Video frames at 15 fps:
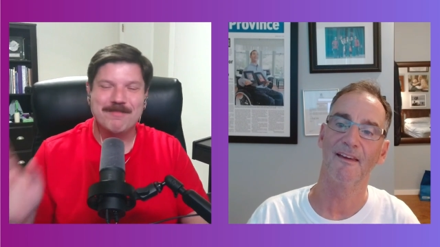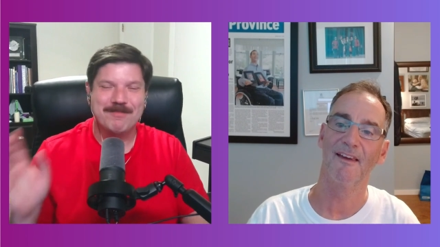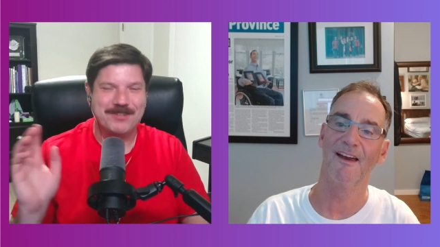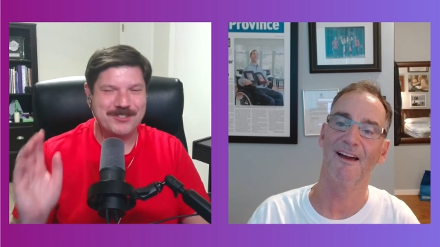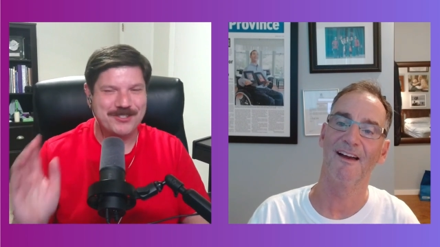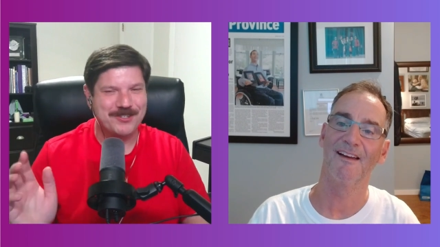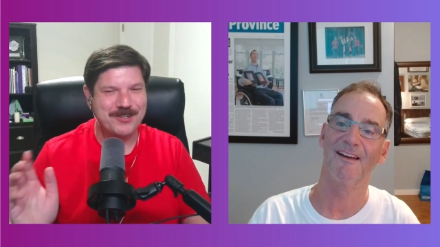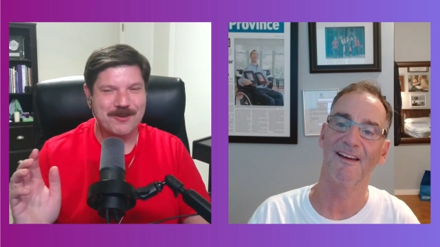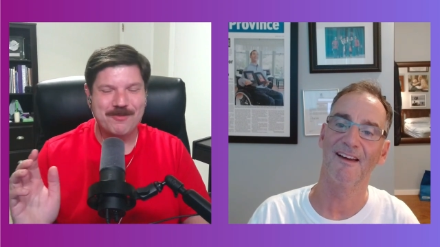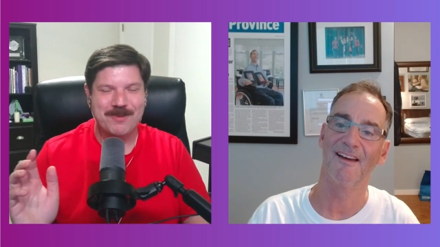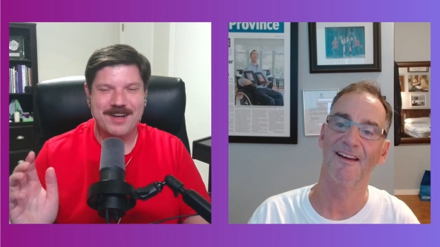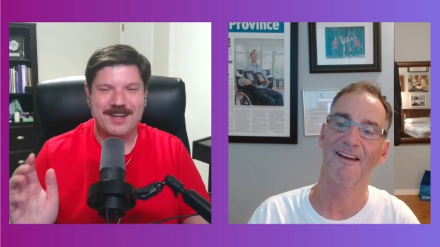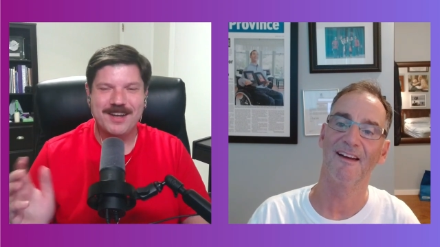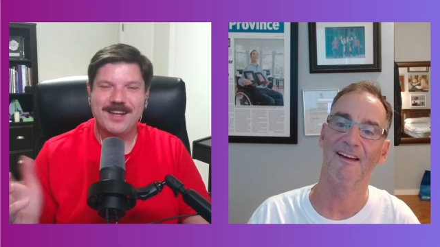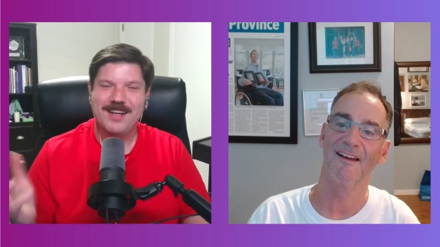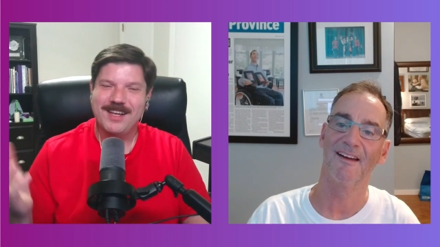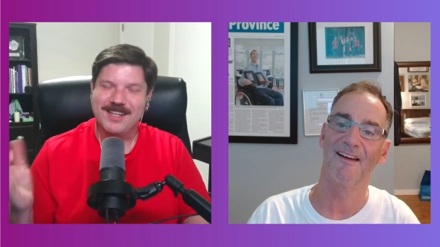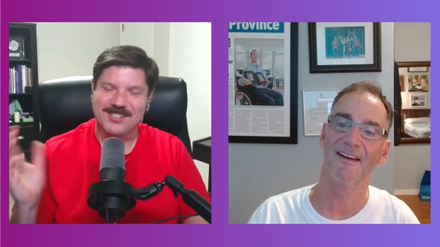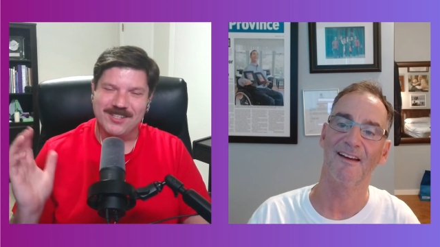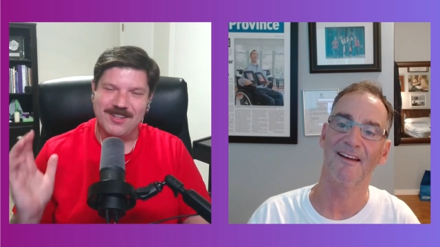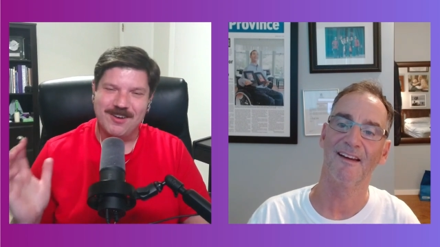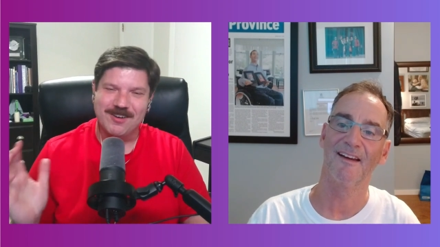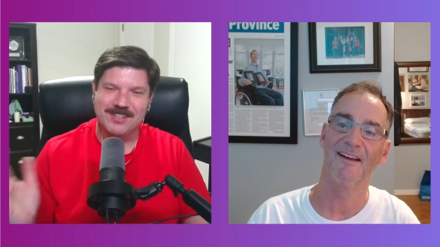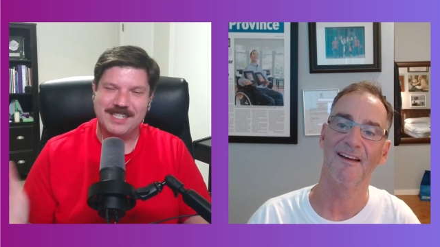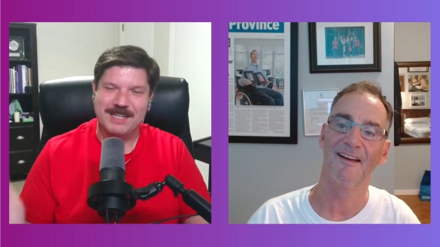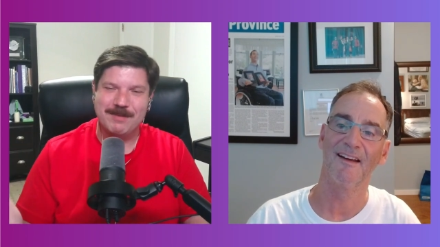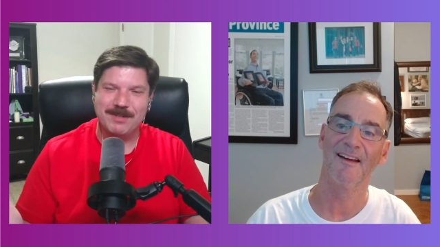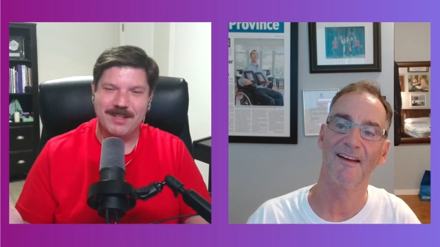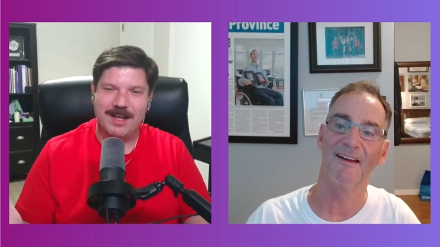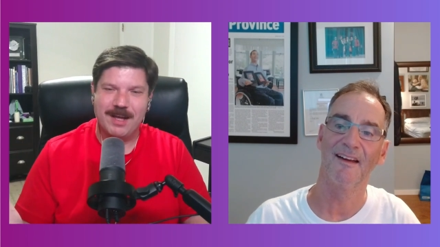Speaker 1: But yeah. you know what? As long as
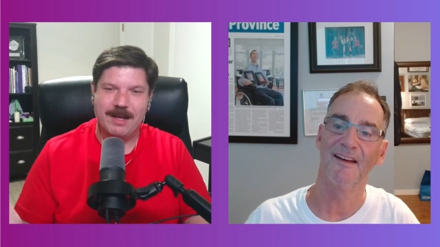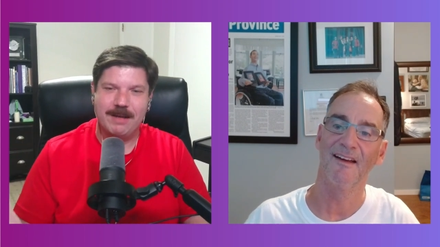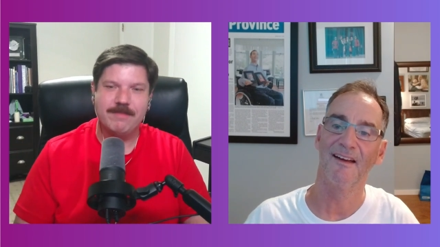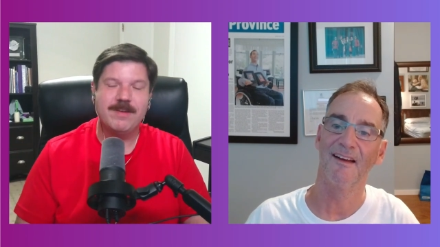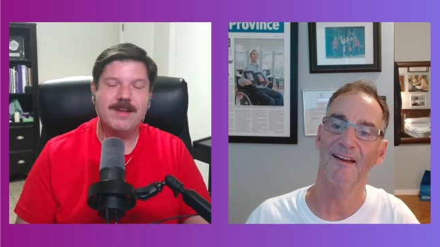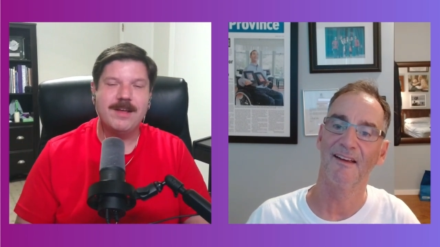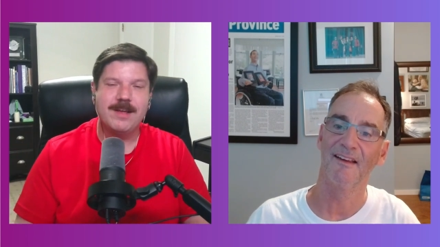I'm alive,